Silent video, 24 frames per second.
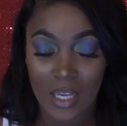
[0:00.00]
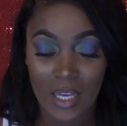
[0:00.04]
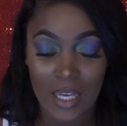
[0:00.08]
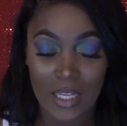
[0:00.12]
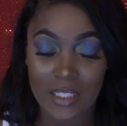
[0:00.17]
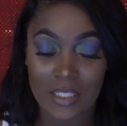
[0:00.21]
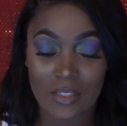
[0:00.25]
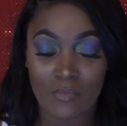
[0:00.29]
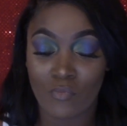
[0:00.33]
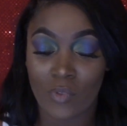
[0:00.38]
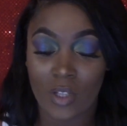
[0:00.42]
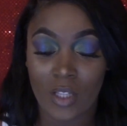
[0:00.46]

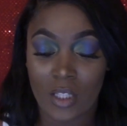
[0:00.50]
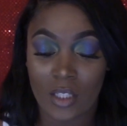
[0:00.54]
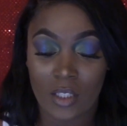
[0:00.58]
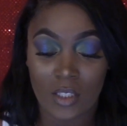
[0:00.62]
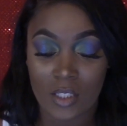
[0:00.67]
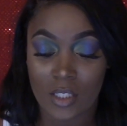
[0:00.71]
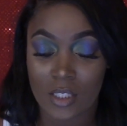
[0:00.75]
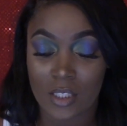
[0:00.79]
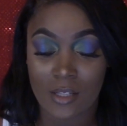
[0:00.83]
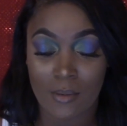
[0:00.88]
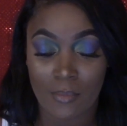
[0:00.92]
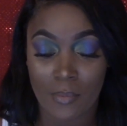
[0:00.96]
It really
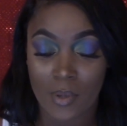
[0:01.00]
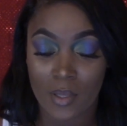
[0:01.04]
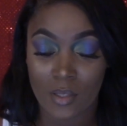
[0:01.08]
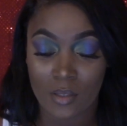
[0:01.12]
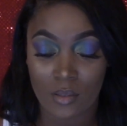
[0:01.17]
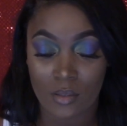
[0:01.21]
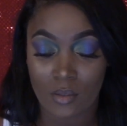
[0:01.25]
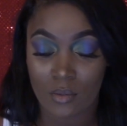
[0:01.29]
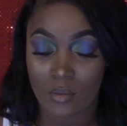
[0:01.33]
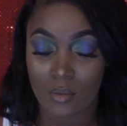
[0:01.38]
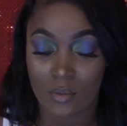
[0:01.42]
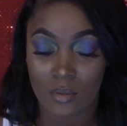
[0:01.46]
just
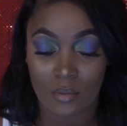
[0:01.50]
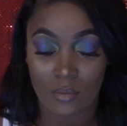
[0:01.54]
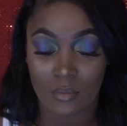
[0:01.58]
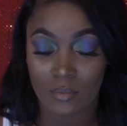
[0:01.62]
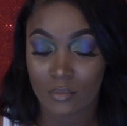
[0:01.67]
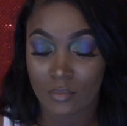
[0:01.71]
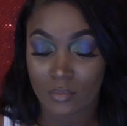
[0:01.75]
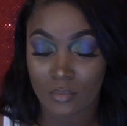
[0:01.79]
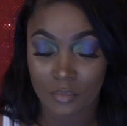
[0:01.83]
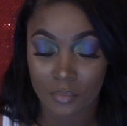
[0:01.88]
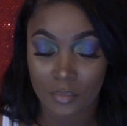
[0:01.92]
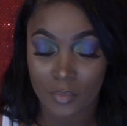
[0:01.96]
depends on,
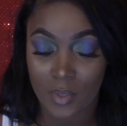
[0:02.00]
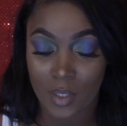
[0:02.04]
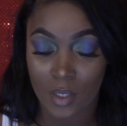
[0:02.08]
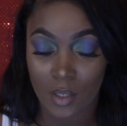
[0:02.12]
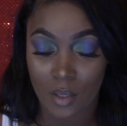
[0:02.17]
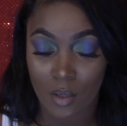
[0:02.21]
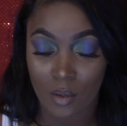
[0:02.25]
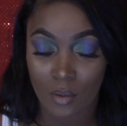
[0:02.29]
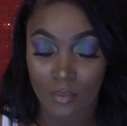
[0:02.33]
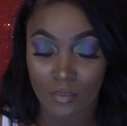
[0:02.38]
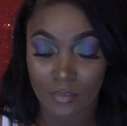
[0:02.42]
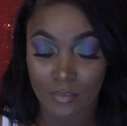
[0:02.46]
you
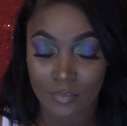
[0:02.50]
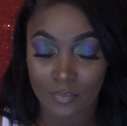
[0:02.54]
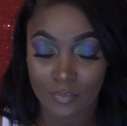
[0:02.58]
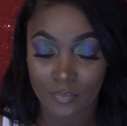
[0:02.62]
know,